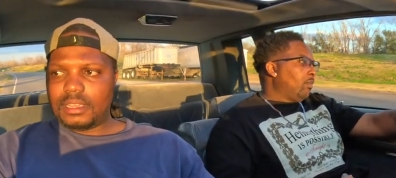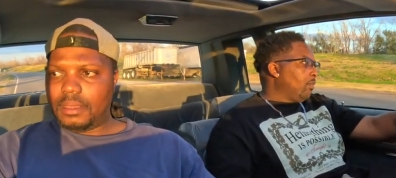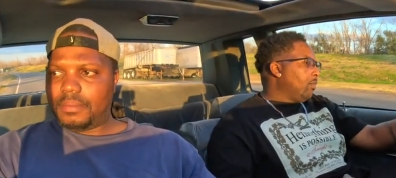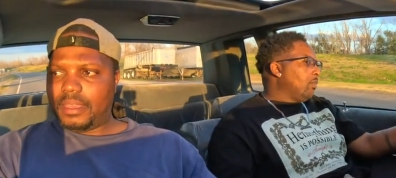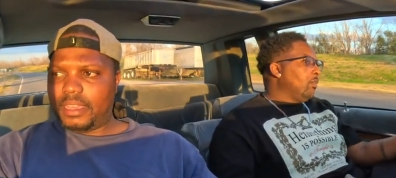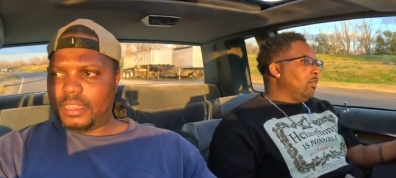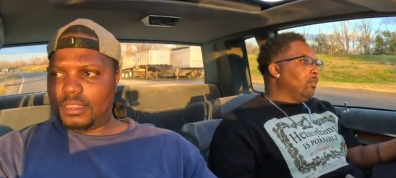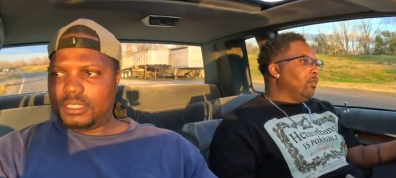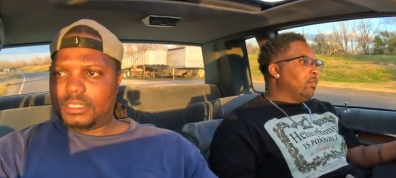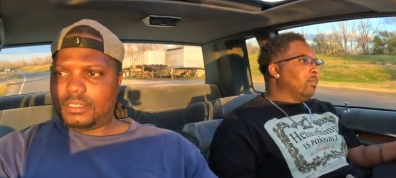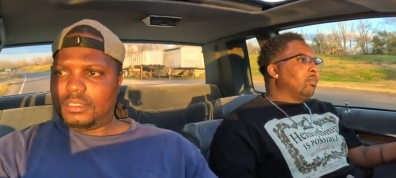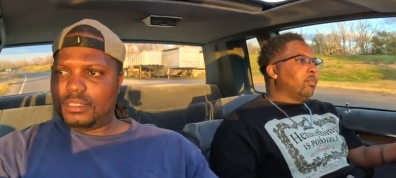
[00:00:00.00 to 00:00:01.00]
Speaker 1: up, man.
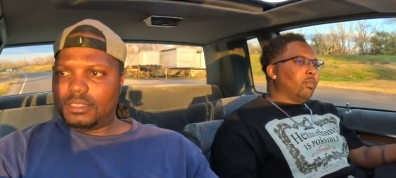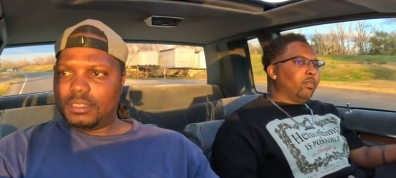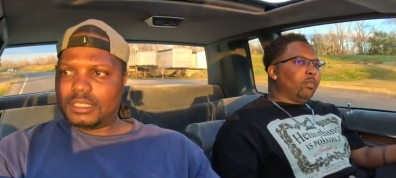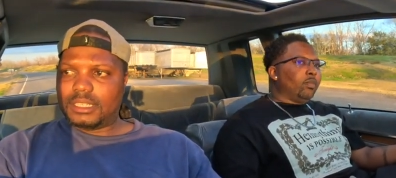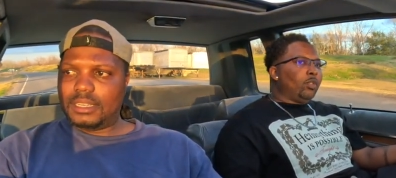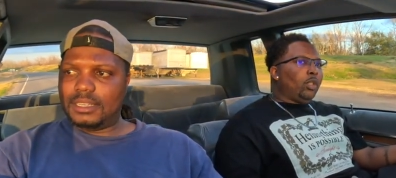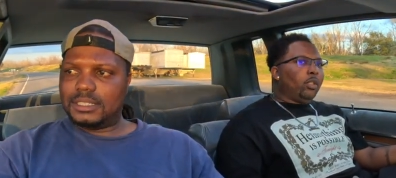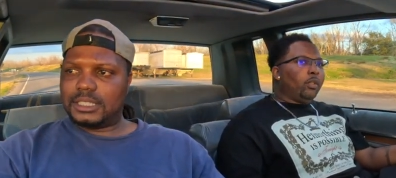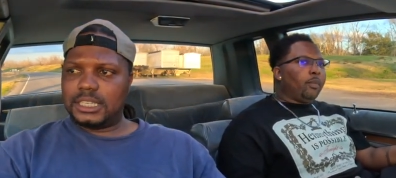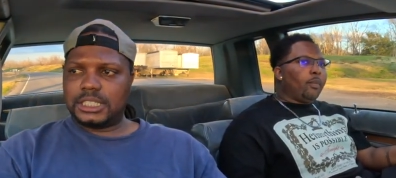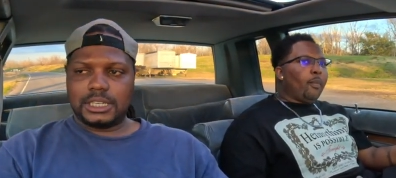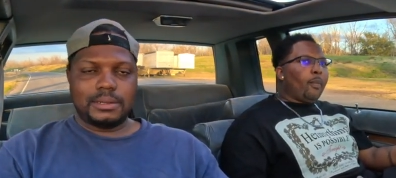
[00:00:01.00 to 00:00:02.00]
She she,
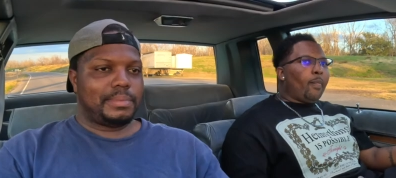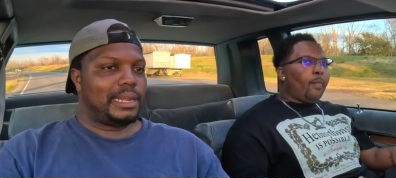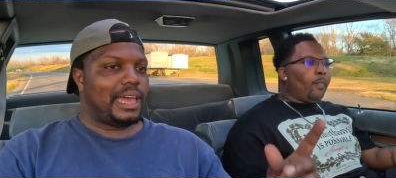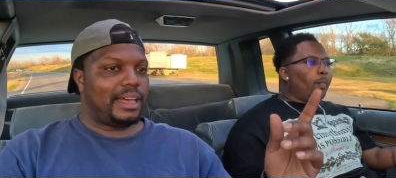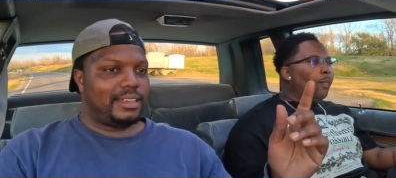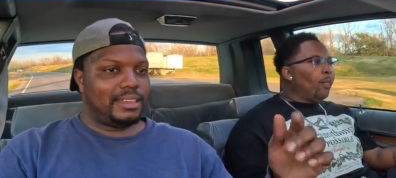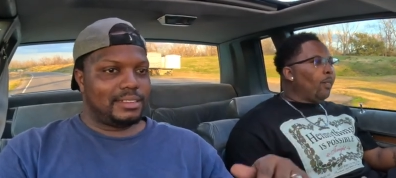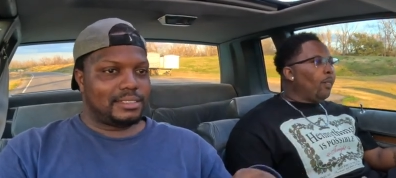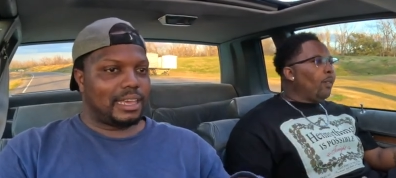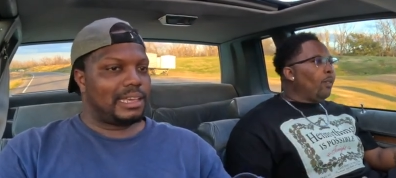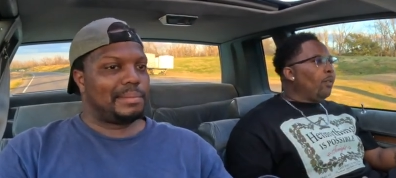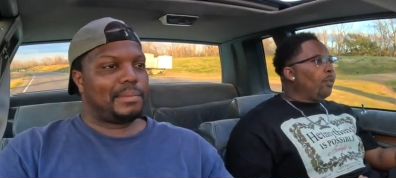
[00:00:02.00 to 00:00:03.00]
she should have been out here
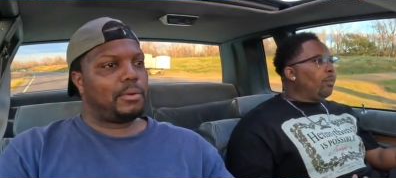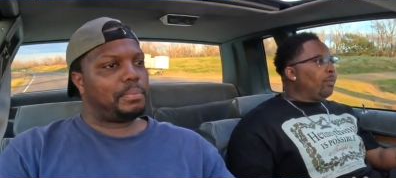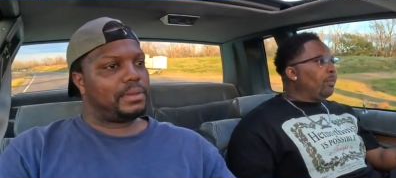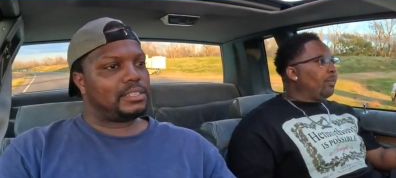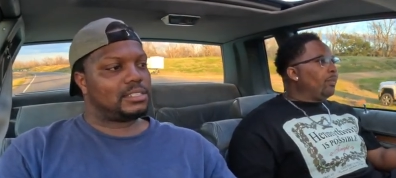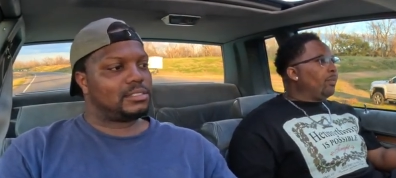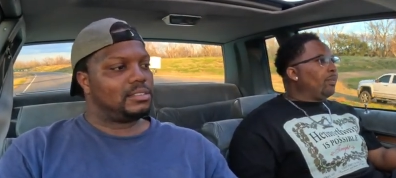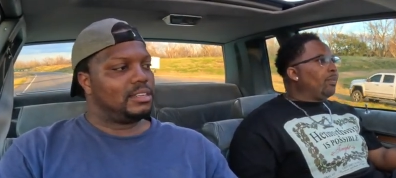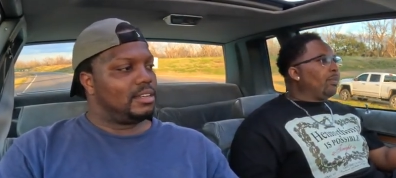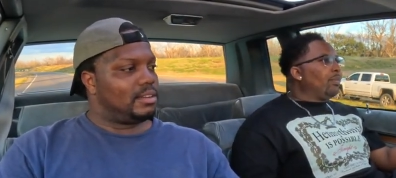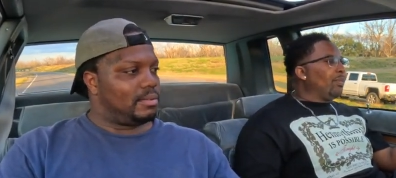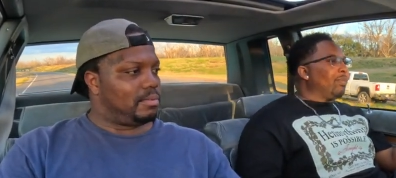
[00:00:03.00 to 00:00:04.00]
taking more pictures
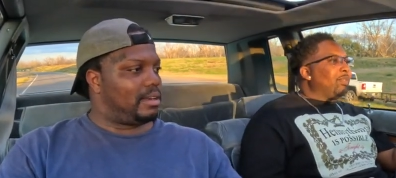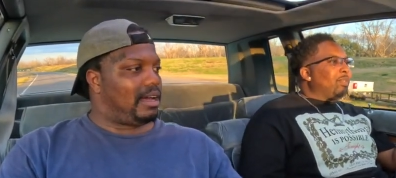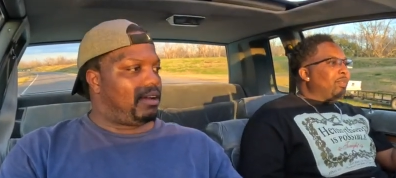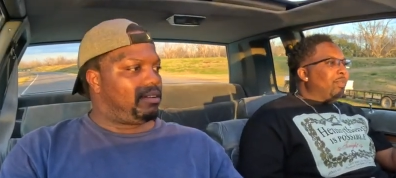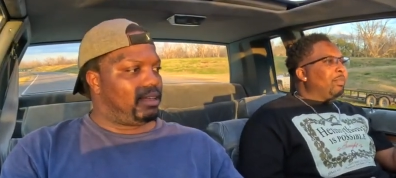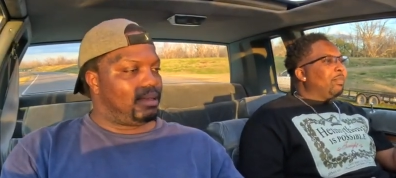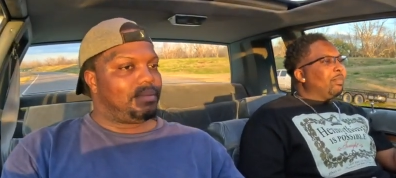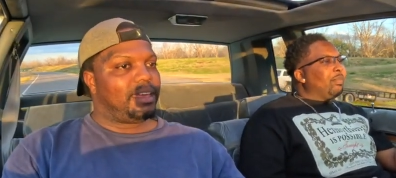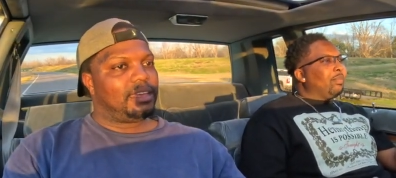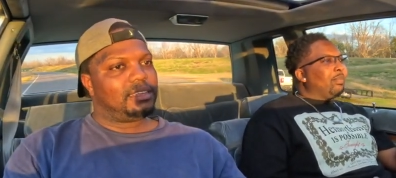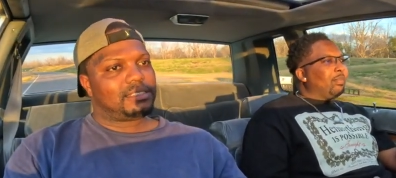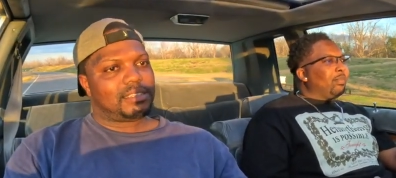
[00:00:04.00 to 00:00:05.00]
with all that,
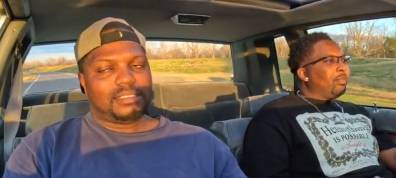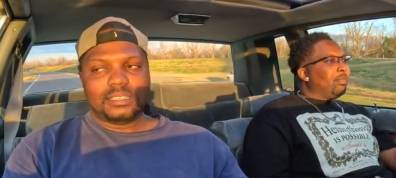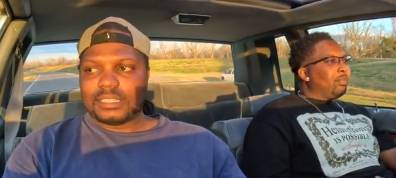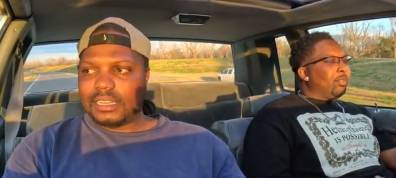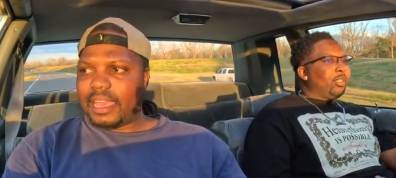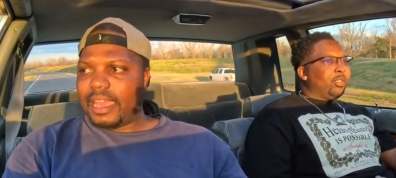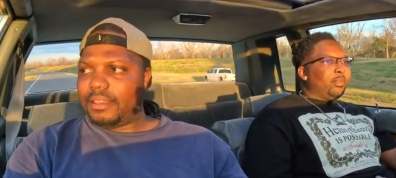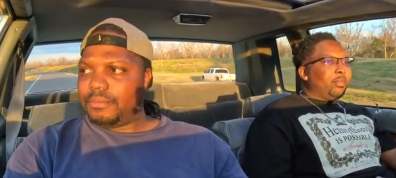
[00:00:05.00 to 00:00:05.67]
man, it's, it's a lot.